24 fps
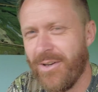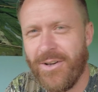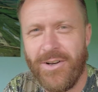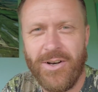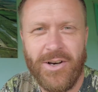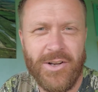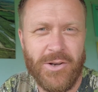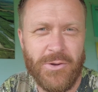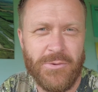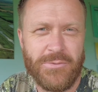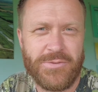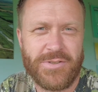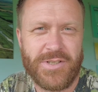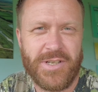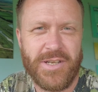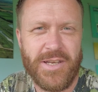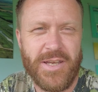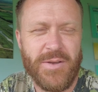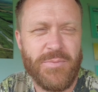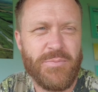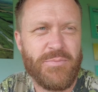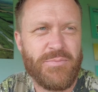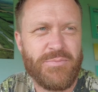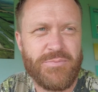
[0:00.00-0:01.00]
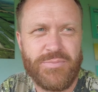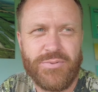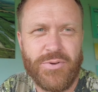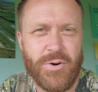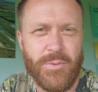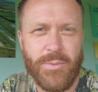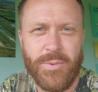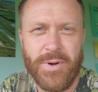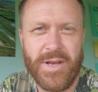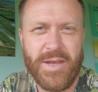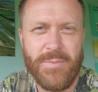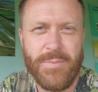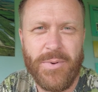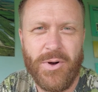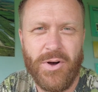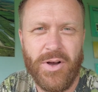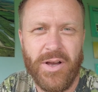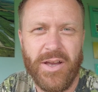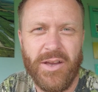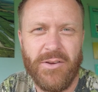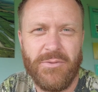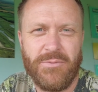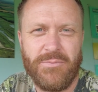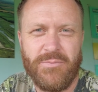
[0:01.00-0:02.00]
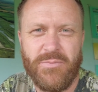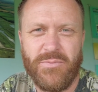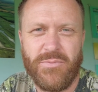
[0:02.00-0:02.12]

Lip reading: I'll obviously probably buy